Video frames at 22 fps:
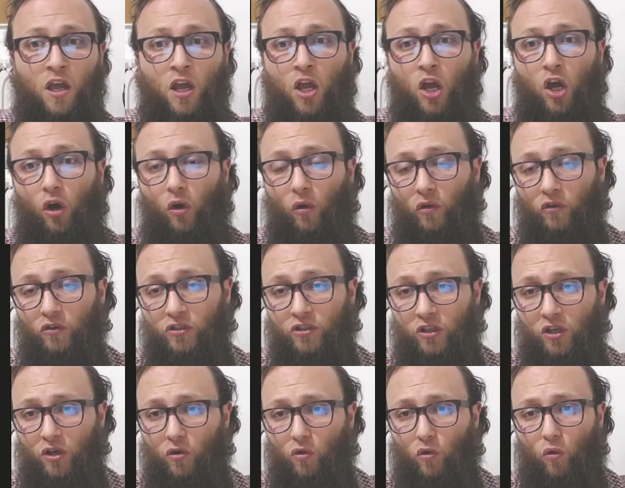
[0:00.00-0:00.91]

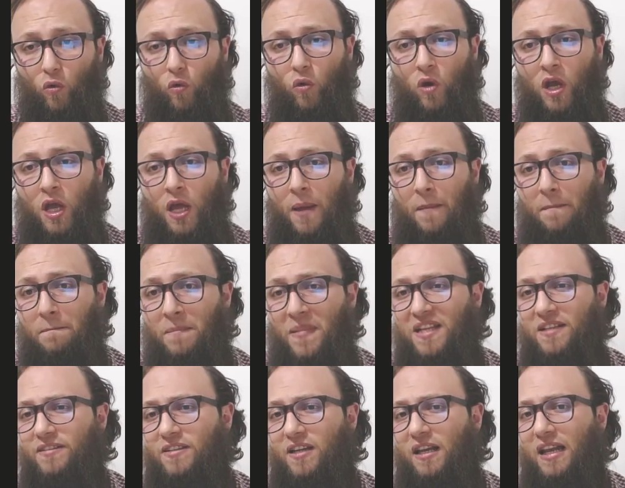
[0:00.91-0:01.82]
Also,
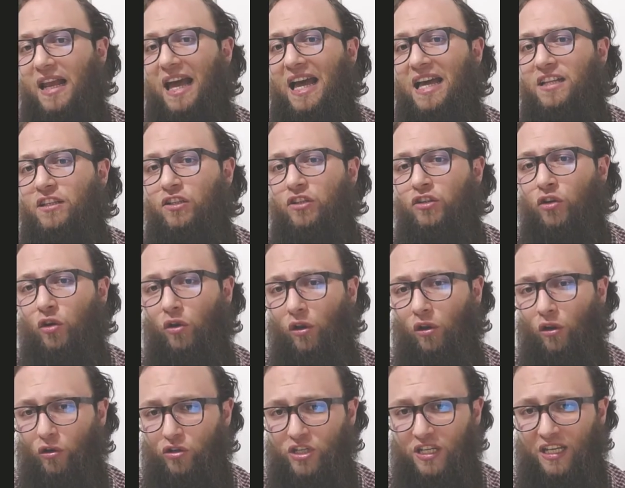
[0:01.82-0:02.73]
mental and
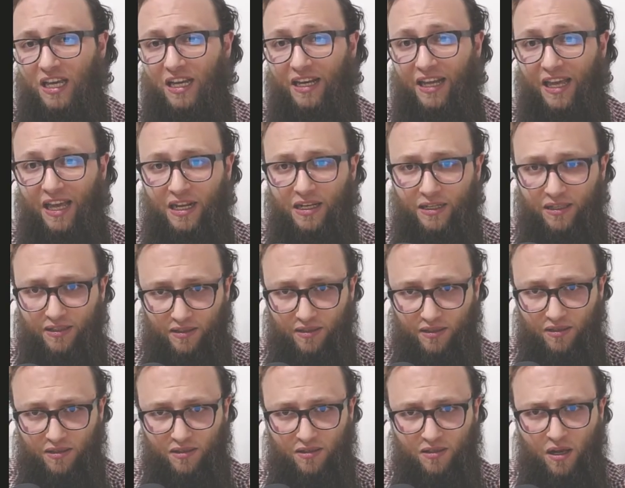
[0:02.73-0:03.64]
neurological
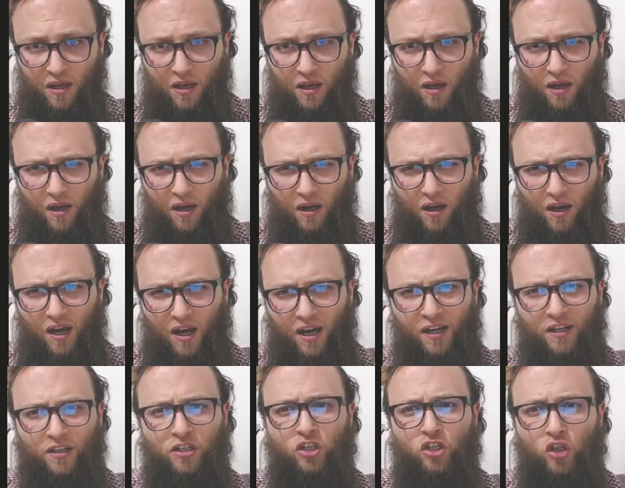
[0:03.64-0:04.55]
illnesses
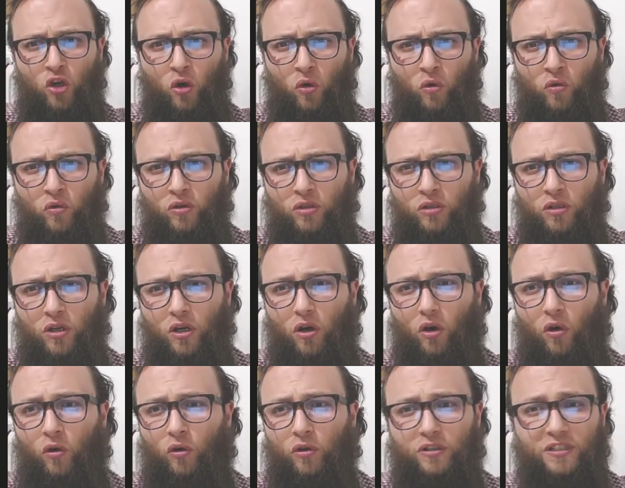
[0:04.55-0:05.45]
are known
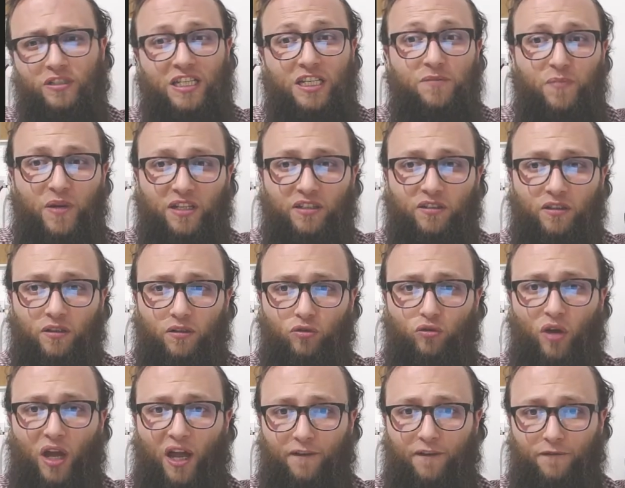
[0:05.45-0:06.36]
or suspected
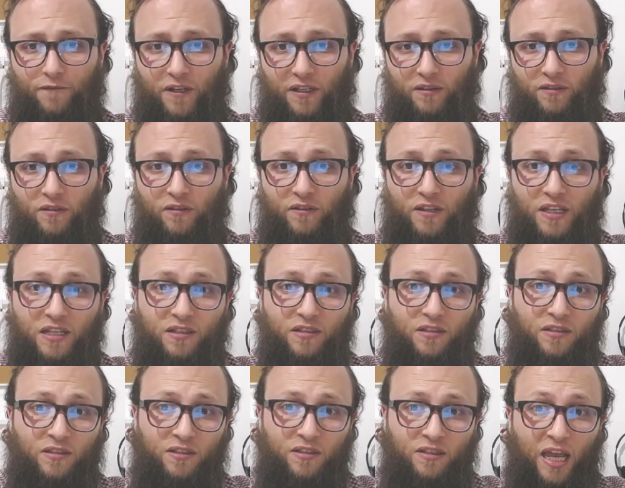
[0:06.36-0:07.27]
to affect these
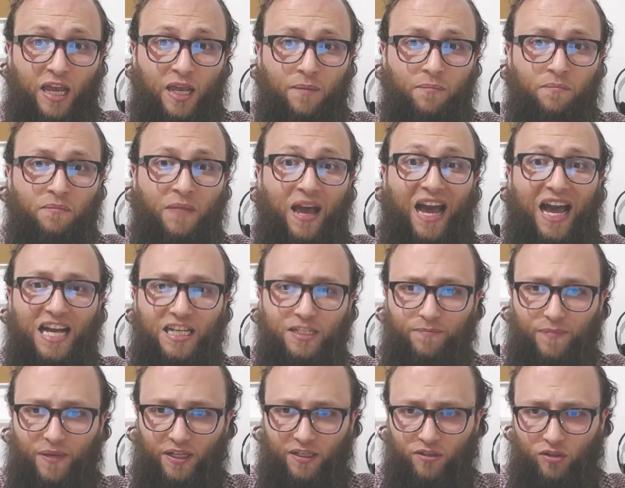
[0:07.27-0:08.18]
same
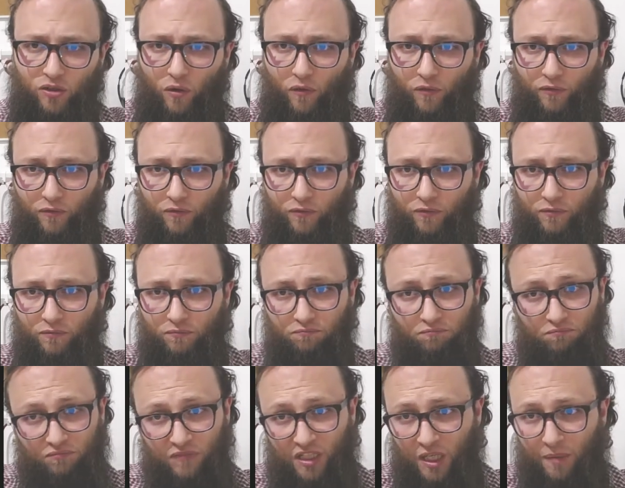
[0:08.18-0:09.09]
aspects of
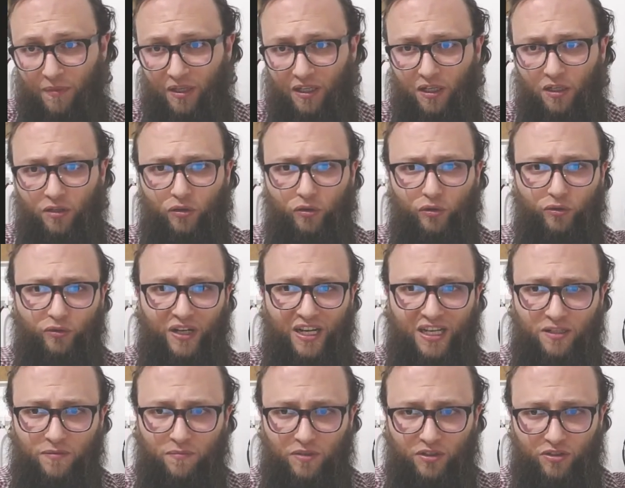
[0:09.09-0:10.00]
chemical
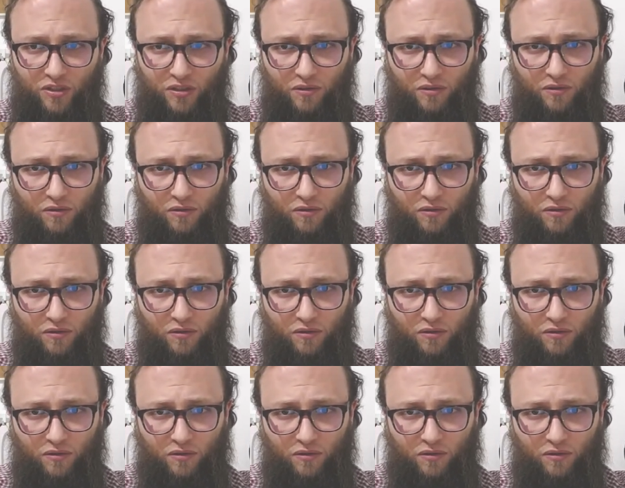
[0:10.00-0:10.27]
neurotransmission.